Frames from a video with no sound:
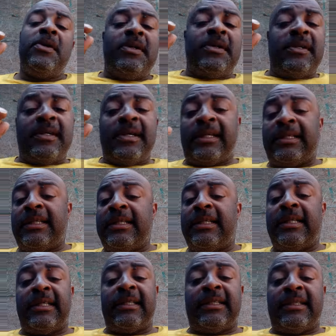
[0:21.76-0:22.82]
90
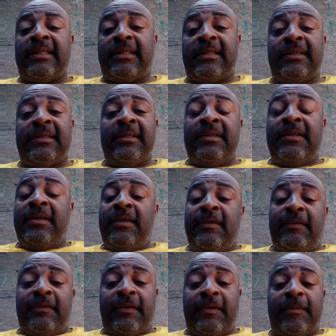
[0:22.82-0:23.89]
days. This is
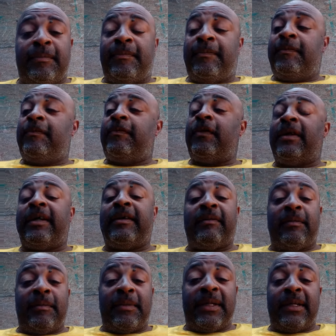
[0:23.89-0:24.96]
for
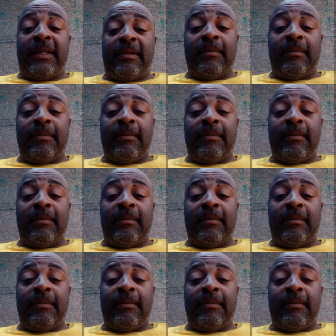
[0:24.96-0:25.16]
everybody,